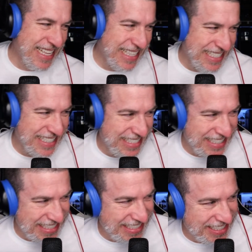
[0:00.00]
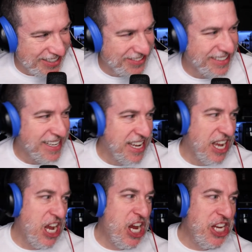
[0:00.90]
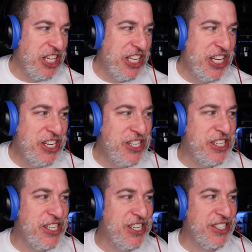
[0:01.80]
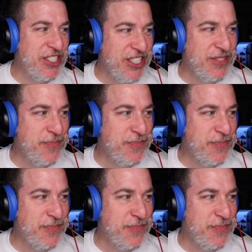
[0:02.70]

Let's go. Are you doing this?